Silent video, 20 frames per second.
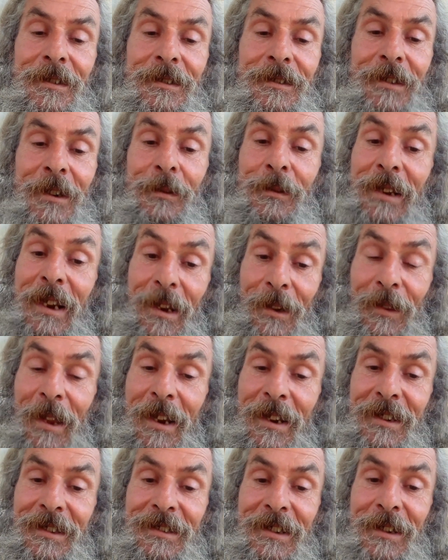So yeah,
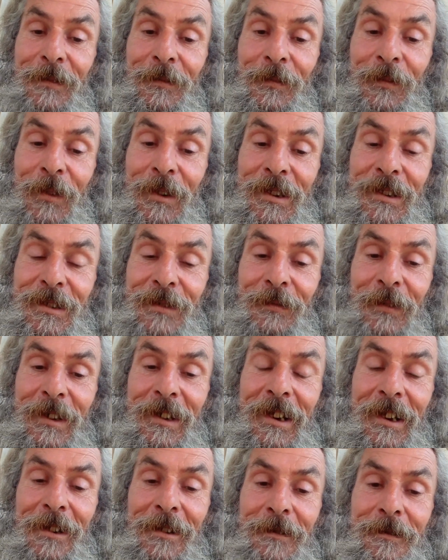that is it for this
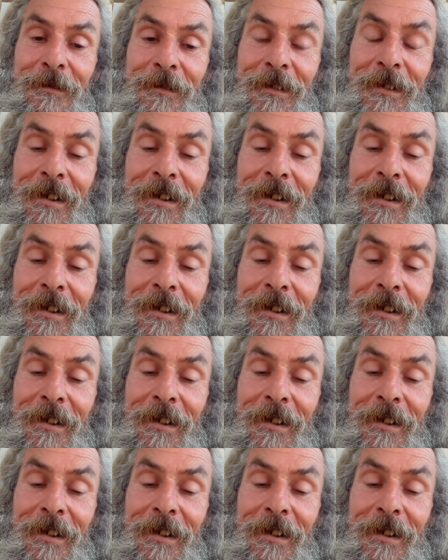video.